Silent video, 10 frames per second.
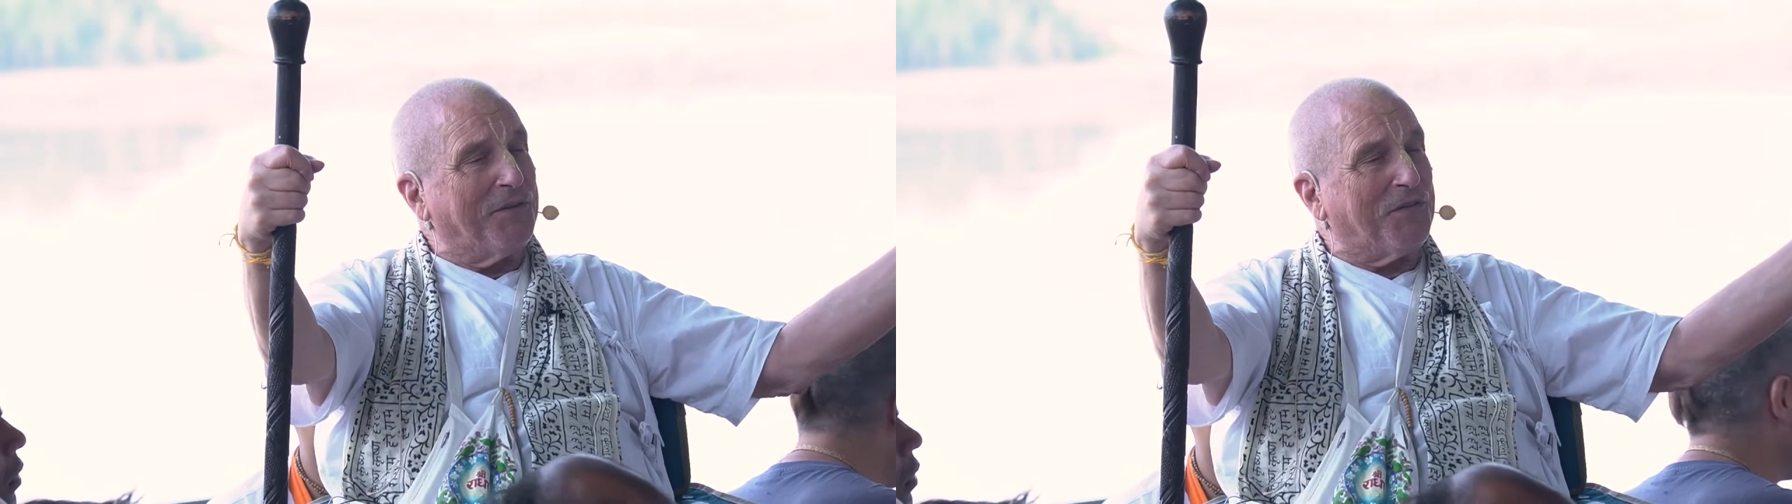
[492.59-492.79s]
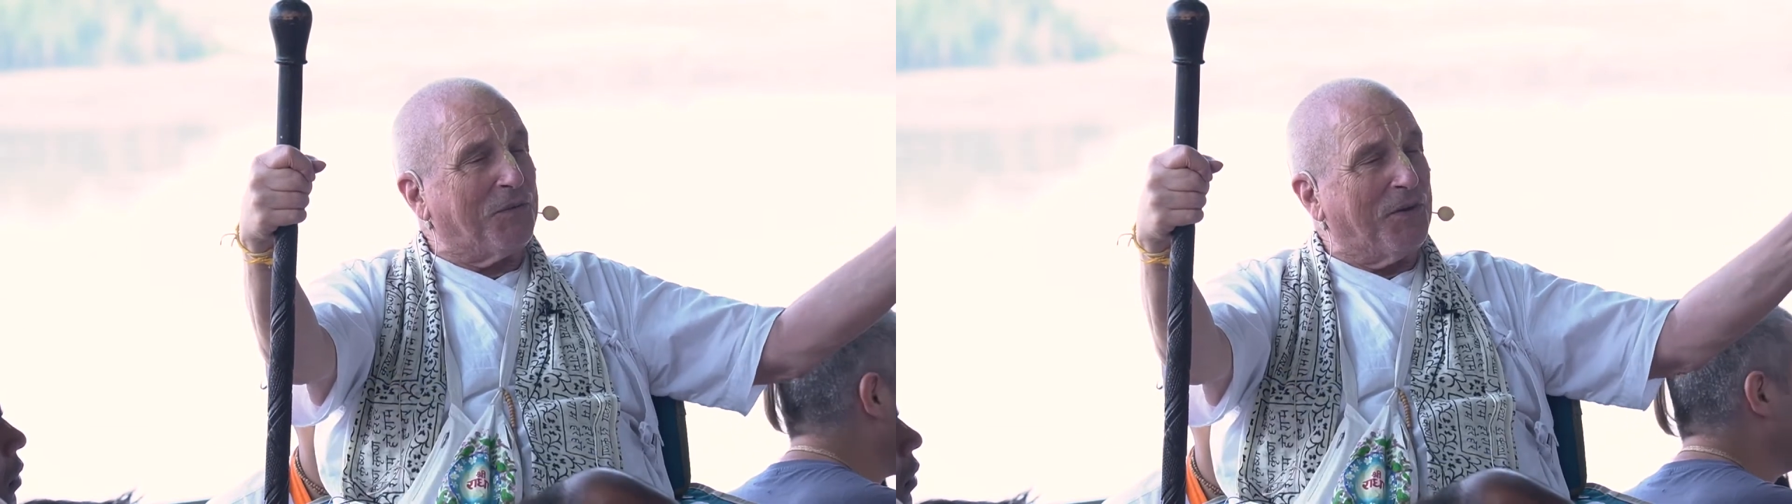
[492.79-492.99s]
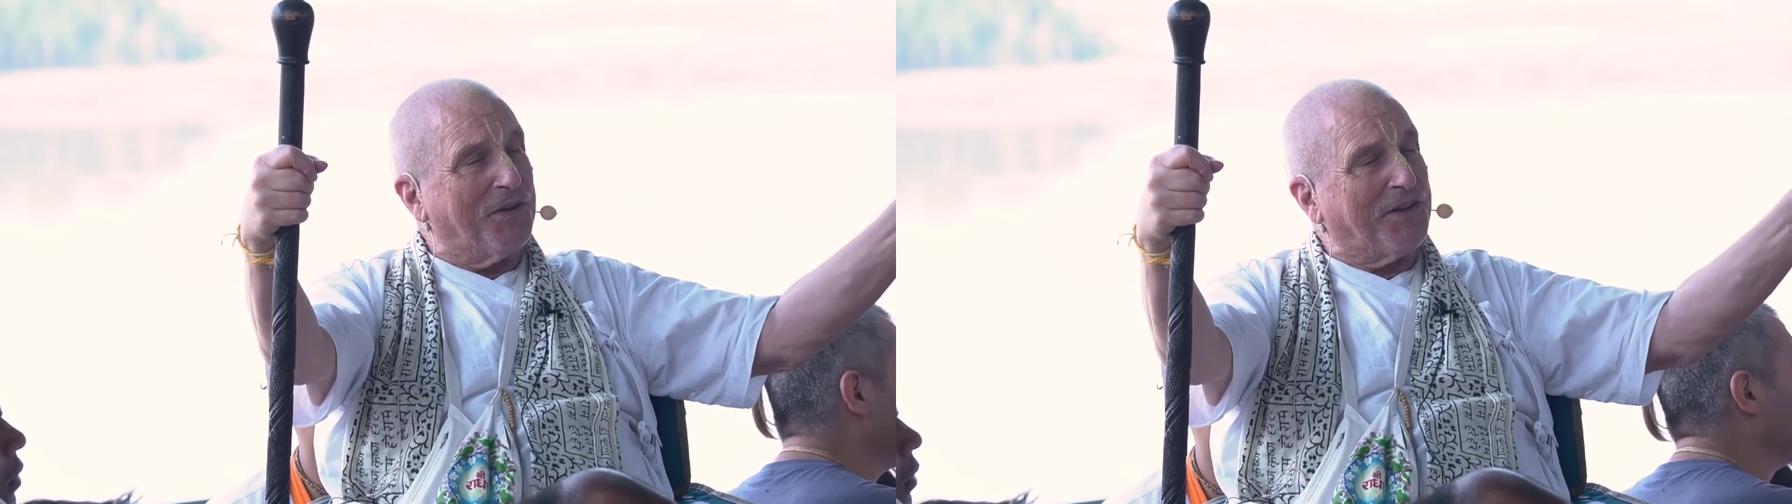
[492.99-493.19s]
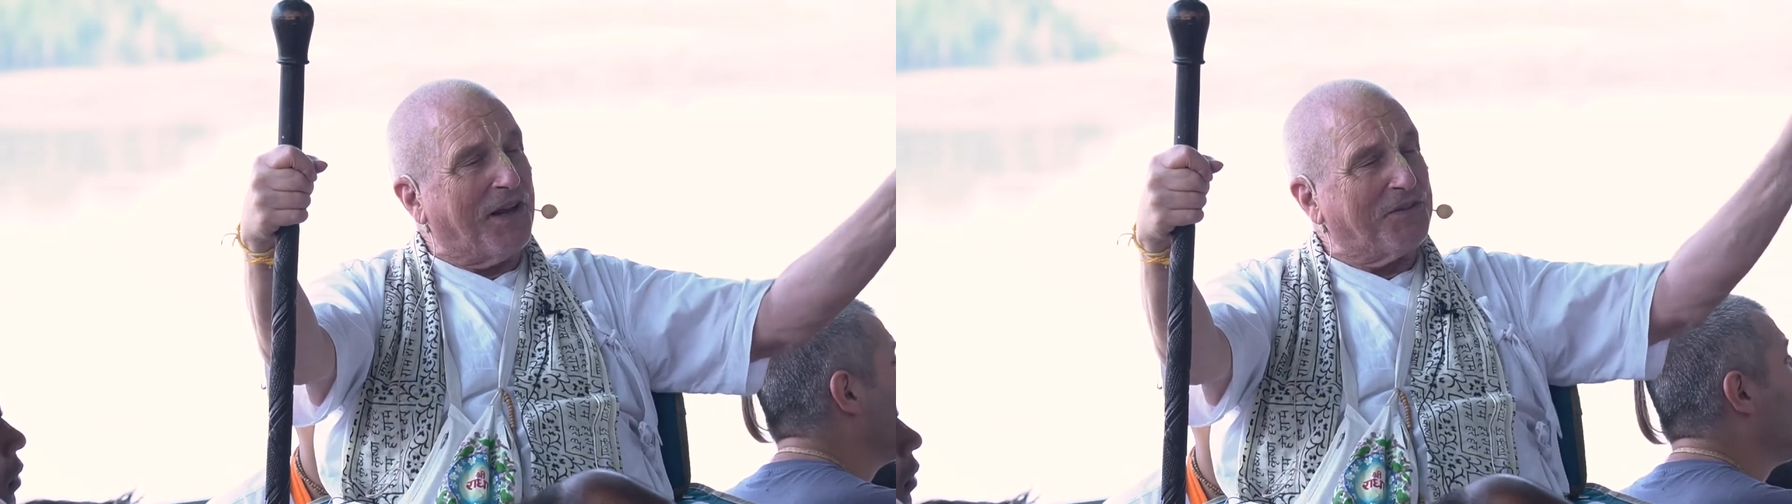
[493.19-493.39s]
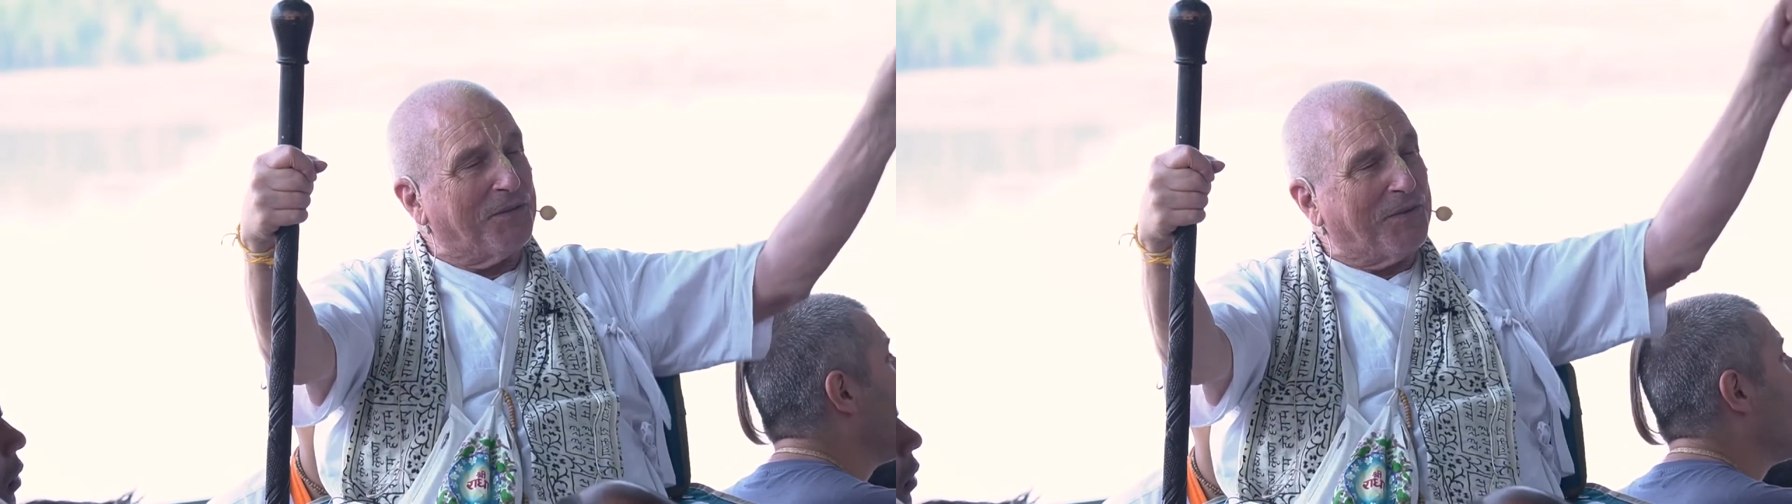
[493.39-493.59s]
If you want to
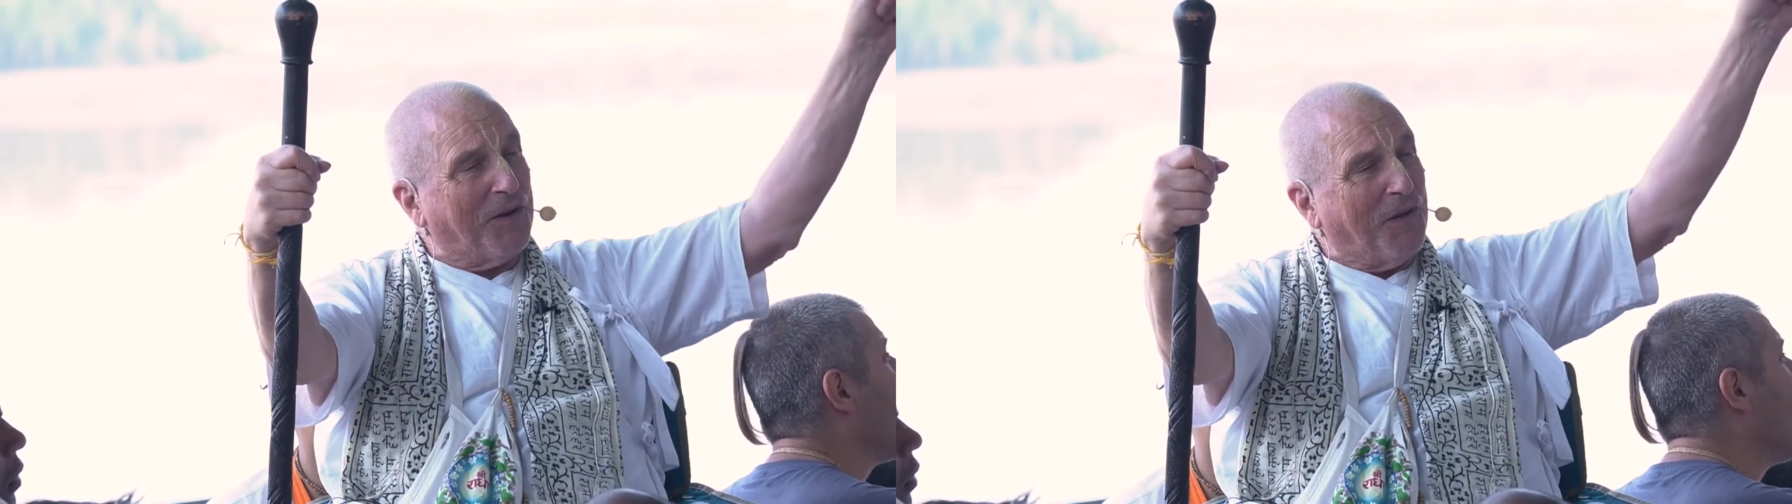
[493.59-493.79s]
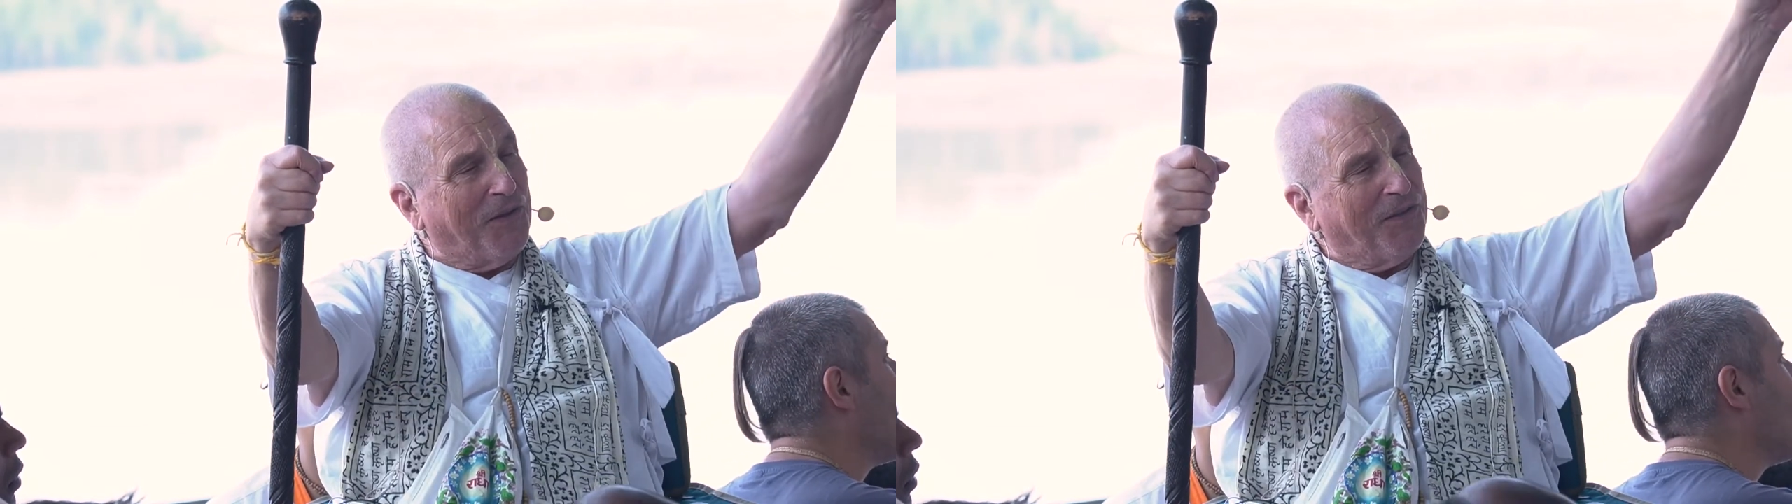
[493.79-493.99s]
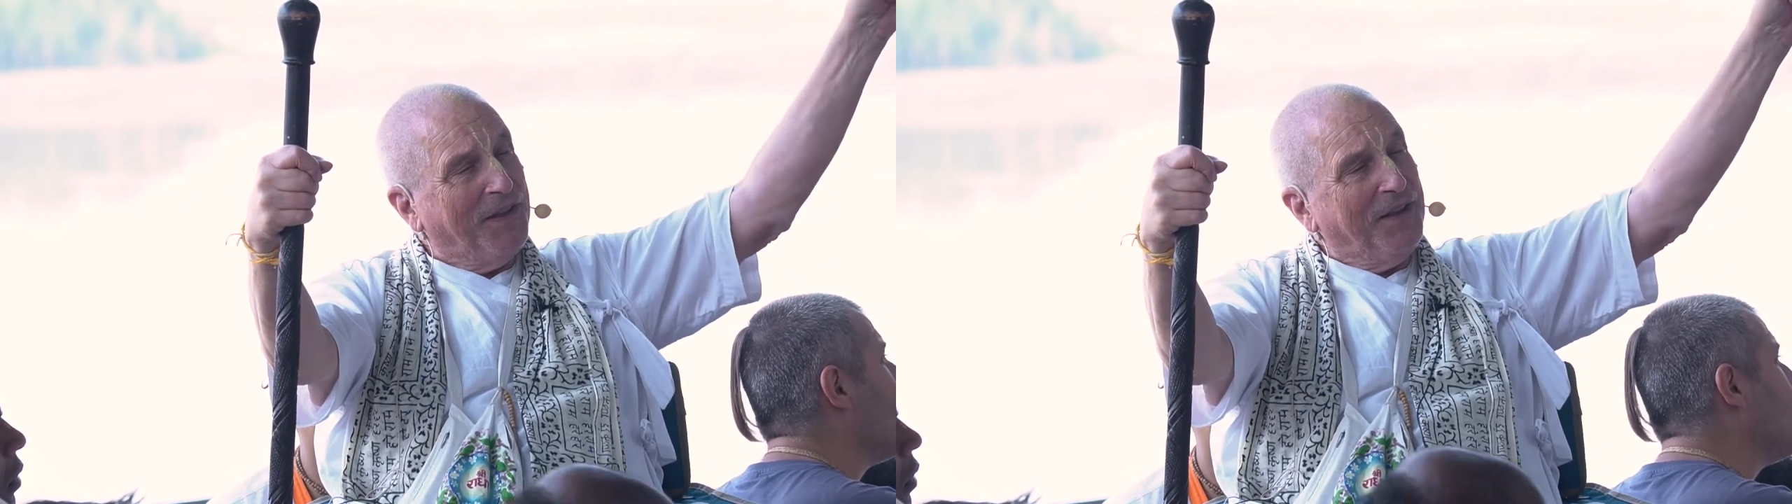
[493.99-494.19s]
tie some cloth,